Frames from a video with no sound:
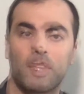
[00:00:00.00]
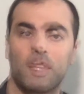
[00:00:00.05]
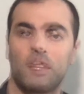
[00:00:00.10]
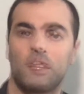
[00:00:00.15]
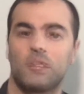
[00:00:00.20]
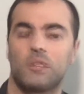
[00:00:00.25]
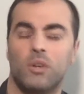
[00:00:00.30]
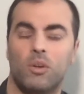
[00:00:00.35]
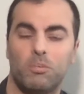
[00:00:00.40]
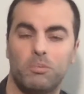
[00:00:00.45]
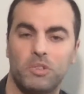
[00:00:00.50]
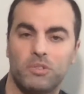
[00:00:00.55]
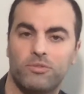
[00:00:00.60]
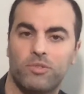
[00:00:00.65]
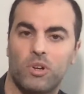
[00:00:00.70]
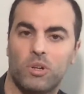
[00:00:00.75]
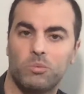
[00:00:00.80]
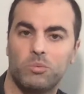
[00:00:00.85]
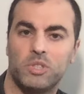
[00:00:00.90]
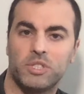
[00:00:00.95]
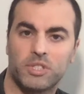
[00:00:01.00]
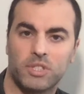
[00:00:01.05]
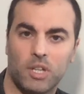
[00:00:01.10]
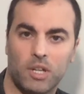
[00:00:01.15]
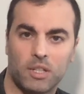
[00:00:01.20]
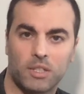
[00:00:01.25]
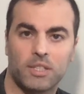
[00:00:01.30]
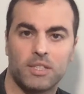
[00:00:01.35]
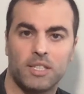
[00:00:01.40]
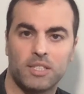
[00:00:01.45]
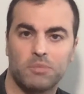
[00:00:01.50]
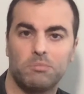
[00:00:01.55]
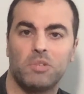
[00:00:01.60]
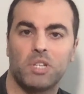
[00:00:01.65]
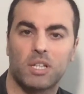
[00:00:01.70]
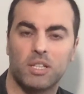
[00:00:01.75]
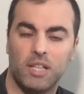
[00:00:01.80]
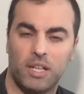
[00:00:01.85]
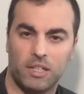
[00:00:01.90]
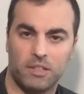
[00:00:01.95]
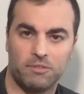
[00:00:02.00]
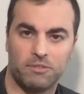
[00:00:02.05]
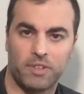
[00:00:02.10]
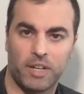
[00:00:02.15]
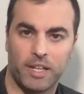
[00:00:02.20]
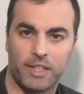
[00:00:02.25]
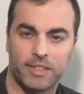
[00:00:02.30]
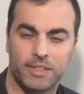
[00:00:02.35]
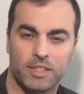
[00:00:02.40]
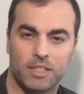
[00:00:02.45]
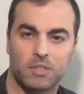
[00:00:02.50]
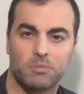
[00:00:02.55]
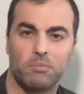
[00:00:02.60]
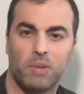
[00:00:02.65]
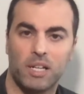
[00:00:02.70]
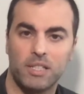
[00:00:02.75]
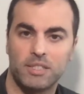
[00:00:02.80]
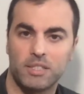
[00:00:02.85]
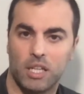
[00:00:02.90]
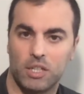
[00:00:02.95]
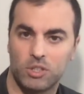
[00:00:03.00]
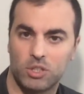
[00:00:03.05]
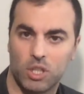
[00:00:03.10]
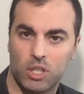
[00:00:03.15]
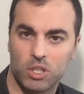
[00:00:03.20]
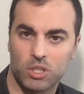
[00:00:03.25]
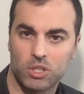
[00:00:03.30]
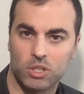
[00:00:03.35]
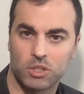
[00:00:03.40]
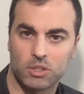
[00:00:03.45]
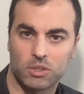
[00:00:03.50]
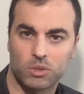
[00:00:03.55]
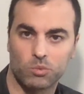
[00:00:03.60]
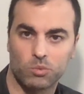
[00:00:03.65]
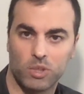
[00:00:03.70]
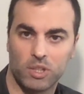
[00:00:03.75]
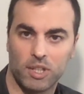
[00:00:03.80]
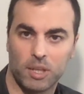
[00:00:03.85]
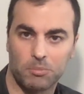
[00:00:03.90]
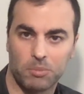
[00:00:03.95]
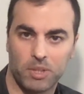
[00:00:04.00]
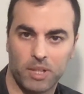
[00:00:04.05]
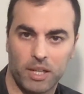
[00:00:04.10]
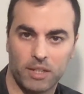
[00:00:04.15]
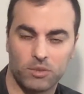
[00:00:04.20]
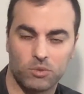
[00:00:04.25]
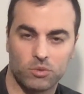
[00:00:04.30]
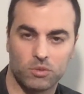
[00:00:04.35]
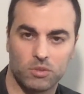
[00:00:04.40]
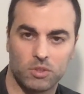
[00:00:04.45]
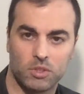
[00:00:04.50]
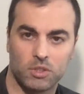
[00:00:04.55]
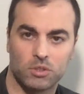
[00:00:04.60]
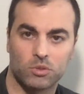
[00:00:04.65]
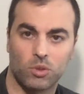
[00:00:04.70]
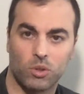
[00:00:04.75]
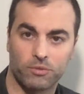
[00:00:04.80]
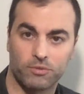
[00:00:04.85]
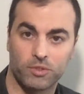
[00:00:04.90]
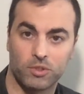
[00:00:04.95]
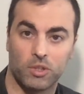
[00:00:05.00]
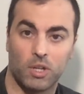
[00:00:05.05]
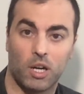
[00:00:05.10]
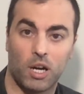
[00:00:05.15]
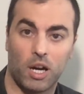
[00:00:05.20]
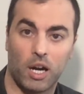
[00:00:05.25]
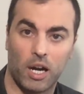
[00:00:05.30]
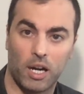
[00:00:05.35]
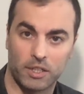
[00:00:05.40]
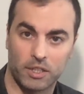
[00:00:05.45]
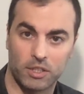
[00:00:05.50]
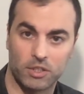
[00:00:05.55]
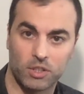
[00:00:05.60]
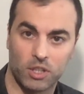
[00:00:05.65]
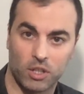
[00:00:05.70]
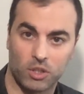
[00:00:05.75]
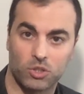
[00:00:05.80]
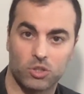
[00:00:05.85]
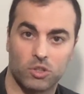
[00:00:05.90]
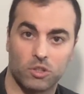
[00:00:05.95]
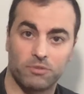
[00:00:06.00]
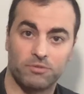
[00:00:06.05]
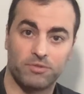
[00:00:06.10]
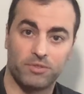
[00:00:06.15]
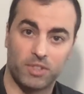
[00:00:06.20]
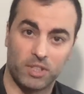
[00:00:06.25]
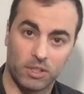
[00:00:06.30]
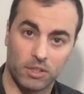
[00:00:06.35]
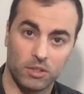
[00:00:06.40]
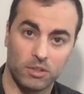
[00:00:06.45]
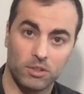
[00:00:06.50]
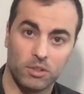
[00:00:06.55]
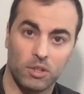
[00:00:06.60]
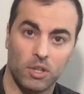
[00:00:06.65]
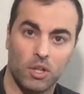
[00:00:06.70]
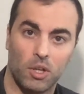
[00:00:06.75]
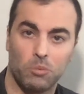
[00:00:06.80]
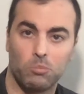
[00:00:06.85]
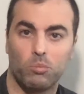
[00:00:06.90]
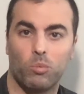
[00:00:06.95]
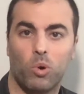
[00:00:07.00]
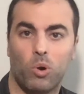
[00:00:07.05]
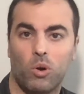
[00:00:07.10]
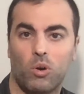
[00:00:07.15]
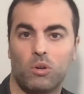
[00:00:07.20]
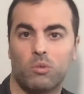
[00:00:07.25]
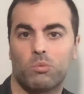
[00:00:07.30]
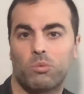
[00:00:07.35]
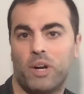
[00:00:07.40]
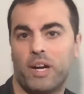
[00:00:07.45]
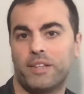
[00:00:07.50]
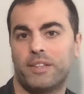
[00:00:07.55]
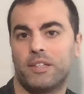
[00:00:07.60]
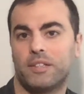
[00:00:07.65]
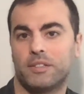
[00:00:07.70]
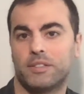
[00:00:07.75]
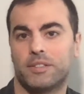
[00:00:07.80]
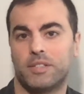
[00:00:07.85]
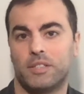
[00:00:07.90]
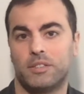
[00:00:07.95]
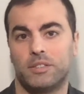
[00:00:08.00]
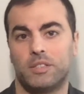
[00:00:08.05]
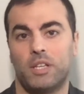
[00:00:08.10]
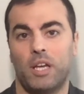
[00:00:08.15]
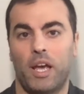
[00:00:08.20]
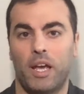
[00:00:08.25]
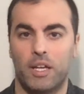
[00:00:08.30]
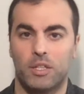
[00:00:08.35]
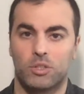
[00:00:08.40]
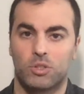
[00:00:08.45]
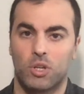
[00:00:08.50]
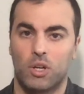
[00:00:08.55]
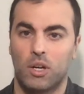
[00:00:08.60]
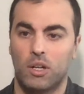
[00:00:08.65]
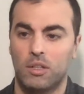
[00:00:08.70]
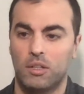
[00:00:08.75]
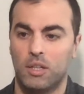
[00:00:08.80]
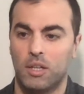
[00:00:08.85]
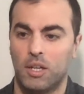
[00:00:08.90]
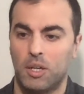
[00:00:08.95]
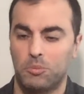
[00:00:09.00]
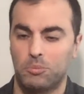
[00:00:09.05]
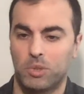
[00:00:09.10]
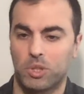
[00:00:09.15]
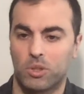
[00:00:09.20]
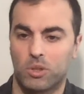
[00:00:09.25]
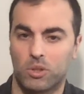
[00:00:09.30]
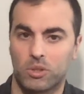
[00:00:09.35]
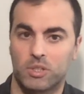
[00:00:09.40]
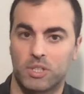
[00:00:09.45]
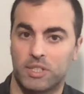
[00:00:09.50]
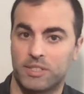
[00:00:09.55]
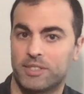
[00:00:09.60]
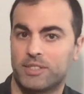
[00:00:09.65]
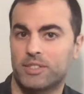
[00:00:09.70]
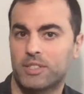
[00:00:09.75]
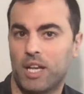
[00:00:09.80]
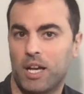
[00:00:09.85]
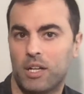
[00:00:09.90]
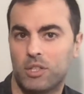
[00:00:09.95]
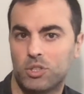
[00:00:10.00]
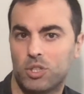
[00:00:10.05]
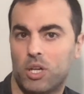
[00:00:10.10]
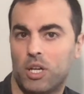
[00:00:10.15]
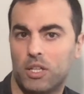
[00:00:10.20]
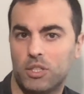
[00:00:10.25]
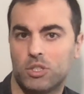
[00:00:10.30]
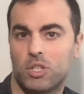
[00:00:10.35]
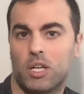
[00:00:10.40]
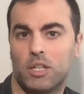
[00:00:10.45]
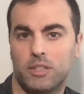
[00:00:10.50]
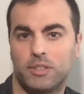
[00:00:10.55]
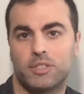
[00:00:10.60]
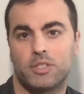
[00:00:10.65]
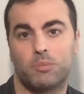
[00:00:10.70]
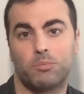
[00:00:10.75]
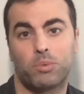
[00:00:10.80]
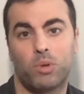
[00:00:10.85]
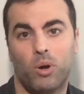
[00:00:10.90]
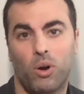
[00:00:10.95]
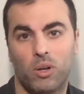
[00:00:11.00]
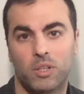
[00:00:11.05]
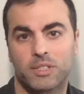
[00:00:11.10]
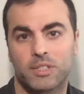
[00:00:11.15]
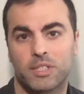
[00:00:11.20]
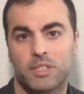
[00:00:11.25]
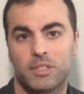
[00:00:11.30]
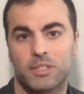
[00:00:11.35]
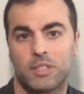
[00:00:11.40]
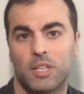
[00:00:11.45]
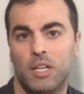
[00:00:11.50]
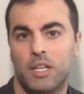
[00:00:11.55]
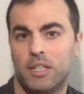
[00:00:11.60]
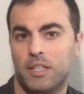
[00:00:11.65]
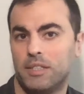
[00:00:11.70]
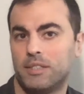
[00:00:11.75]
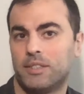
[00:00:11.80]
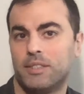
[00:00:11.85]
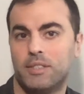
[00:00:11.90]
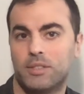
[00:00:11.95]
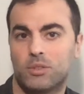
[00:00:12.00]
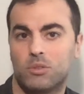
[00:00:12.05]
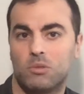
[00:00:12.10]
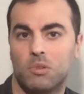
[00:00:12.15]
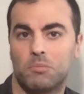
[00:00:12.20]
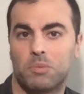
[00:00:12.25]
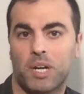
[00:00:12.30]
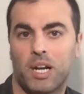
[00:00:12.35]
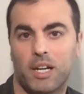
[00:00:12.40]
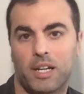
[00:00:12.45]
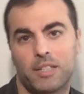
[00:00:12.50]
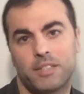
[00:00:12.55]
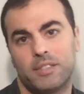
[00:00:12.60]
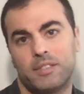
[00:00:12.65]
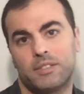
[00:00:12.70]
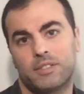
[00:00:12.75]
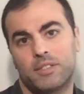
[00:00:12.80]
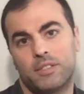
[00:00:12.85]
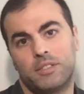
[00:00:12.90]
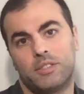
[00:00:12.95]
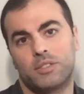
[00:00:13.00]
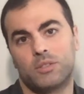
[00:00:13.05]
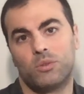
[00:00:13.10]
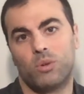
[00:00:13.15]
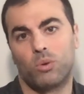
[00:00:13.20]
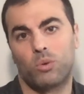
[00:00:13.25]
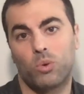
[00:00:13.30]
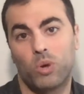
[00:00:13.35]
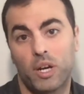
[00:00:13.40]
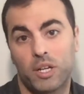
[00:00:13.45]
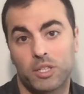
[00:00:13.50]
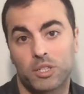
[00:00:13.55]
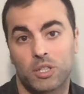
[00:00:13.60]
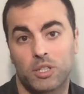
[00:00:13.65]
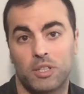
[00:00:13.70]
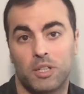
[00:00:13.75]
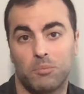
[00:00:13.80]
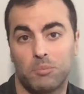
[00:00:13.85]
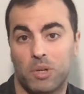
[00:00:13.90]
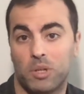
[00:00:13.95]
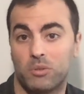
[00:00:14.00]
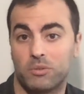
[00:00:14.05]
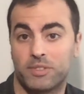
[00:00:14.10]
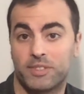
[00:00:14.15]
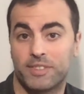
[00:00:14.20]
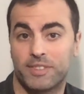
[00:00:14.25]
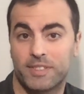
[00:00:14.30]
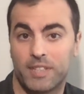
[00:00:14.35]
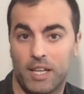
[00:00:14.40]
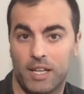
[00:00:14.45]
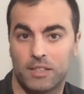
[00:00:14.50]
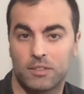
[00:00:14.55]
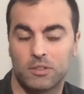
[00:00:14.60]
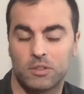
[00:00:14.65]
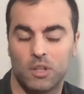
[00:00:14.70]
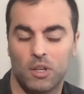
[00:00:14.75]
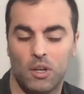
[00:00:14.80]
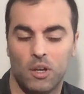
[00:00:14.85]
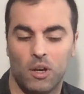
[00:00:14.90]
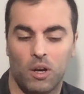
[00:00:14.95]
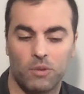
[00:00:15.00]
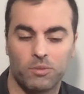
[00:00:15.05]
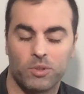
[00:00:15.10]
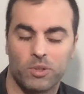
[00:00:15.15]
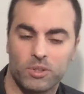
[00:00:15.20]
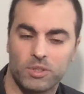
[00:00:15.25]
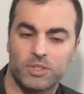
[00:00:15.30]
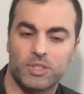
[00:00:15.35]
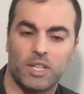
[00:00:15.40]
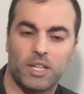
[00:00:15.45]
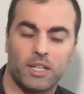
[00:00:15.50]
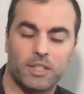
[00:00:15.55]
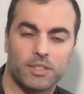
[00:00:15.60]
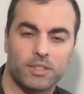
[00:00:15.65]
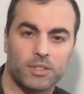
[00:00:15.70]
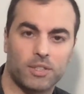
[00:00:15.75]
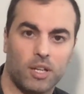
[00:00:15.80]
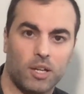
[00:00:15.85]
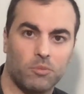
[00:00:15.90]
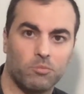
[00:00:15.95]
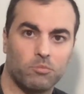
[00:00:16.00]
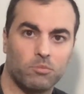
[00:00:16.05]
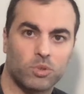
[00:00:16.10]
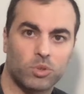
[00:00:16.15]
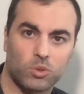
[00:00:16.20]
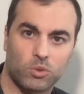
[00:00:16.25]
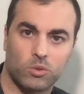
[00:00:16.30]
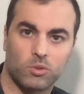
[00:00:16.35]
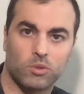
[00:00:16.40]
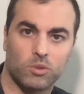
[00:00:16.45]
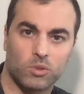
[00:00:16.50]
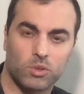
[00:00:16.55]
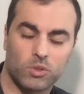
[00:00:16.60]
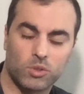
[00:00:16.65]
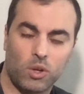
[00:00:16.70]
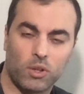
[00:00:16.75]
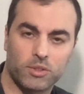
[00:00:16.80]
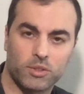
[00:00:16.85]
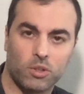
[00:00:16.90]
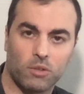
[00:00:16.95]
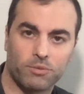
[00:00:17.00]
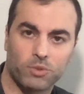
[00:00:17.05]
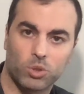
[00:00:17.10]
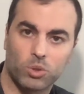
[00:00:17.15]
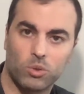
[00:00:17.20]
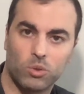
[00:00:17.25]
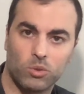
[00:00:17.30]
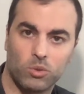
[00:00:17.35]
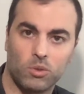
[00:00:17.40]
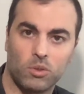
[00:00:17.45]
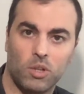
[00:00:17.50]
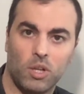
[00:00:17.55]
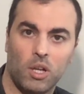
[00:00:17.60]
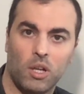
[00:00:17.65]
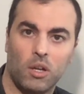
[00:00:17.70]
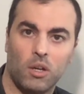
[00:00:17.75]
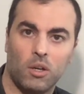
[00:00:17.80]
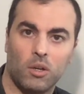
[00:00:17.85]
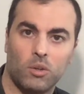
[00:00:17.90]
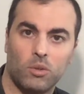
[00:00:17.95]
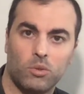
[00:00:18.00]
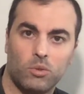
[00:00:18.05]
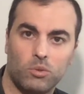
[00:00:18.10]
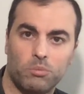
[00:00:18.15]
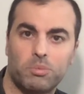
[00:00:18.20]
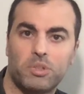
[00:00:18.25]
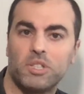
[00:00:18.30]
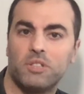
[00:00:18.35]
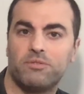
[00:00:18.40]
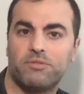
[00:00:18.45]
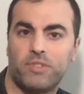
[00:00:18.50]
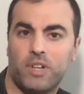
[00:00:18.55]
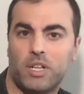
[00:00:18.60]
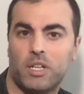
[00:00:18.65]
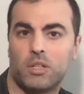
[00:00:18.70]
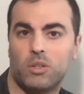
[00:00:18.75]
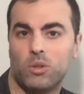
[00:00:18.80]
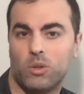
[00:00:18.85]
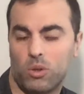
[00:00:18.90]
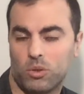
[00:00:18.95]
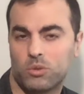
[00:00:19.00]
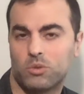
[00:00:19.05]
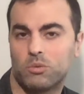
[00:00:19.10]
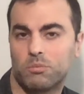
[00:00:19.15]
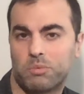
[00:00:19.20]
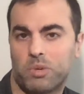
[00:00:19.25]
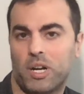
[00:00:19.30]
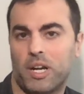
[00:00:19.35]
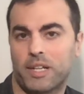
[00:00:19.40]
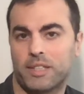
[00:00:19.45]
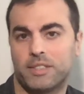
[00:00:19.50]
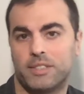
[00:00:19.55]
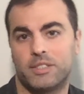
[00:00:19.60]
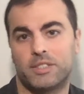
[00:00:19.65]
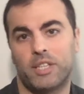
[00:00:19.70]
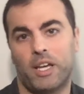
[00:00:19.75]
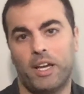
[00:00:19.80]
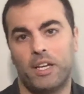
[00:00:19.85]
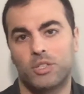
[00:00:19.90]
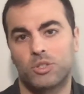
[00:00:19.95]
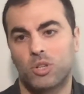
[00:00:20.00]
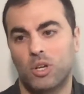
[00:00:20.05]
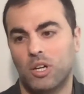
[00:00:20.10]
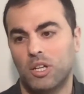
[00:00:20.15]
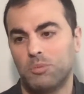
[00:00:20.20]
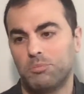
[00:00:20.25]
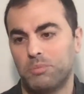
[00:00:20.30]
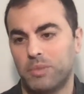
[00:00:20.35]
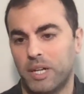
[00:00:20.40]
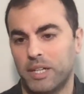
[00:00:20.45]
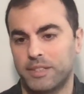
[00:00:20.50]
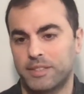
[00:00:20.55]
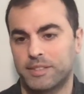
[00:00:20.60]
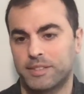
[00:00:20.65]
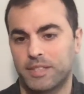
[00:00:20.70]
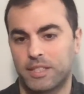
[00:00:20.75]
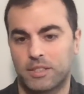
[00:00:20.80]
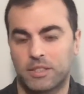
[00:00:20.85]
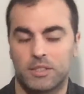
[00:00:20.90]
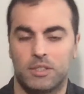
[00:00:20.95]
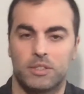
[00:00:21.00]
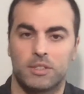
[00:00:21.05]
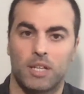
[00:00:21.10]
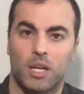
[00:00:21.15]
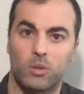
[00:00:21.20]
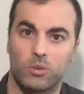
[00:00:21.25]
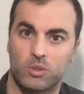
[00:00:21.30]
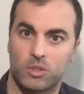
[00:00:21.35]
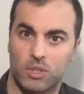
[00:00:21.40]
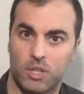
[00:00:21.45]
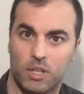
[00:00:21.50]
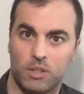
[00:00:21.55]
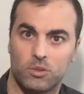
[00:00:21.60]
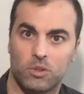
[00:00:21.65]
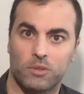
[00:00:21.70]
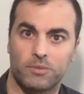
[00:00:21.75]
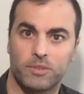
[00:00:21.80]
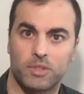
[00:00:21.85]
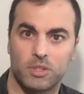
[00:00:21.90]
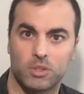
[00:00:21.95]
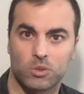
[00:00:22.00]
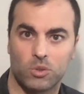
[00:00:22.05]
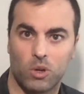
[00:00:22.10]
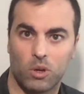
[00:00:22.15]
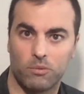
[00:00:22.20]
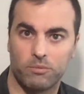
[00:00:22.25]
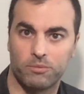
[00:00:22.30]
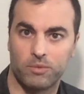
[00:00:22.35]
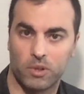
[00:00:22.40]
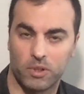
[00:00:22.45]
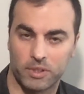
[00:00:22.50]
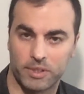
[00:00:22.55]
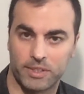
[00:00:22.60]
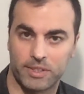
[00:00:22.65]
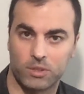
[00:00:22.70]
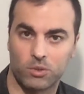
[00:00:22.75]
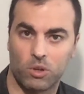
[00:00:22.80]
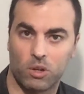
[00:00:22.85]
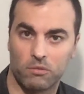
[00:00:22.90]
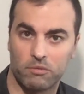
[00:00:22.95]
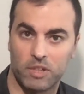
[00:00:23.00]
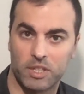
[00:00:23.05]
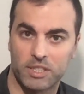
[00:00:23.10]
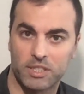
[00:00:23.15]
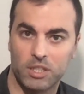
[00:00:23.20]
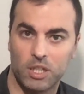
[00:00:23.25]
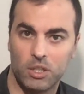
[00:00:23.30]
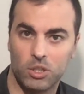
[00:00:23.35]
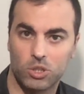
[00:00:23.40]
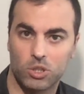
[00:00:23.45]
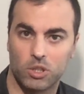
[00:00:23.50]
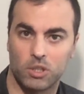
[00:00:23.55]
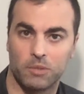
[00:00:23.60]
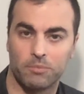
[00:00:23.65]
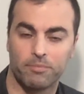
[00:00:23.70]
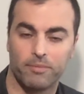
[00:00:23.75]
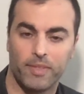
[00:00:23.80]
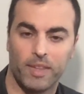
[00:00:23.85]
So before we start, let me clarify that my suggestions will apply to the software architecture field more rather than the agile, because as such, agile is a process, it needs to be practiced, there is no question about that. Of course, there are some sorts of school who prefer not to practice Agile, but that is outside of the scope for this conversation.